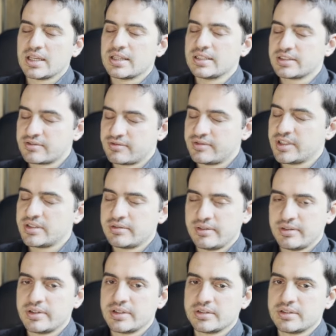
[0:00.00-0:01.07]
it's very,
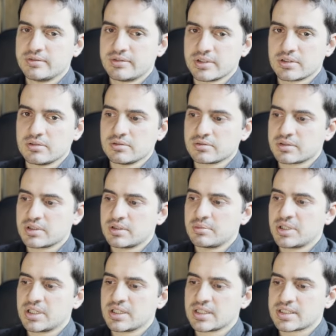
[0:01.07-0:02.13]
very difficult,
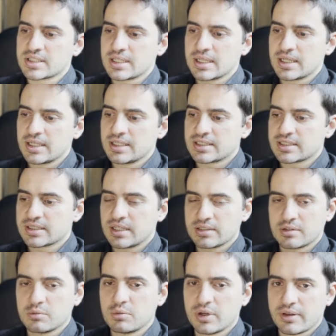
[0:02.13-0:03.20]
because it's not
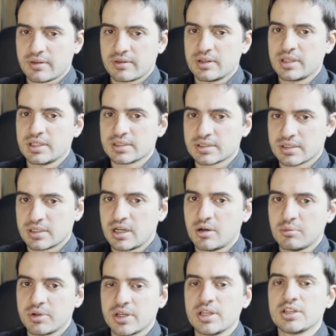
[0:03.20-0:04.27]
the one thing, it's a
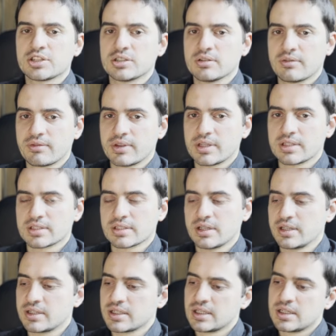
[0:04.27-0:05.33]
combination of things
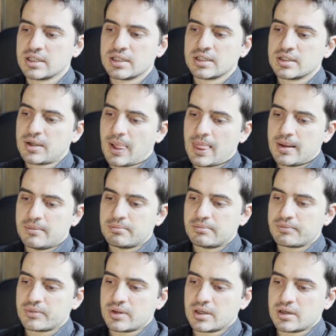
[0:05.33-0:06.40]
like
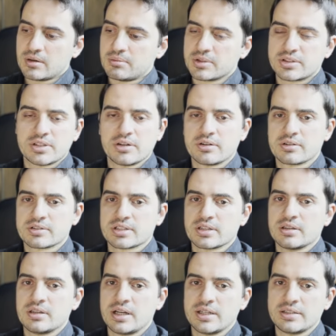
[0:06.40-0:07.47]
materials,
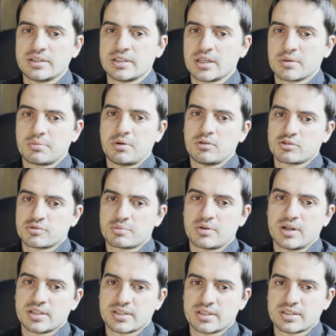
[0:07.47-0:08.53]
lighting,
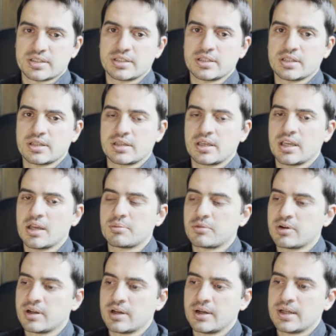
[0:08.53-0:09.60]
post-processing,
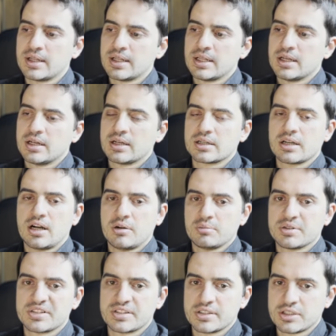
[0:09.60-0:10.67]
camera,
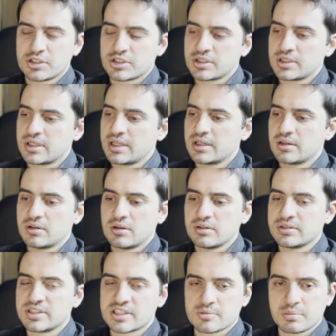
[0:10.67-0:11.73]
composition,
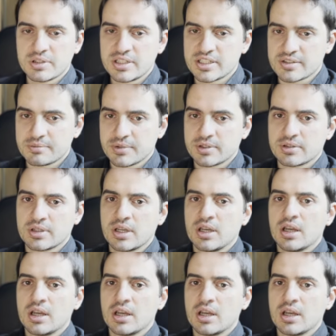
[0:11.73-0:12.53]
displacement.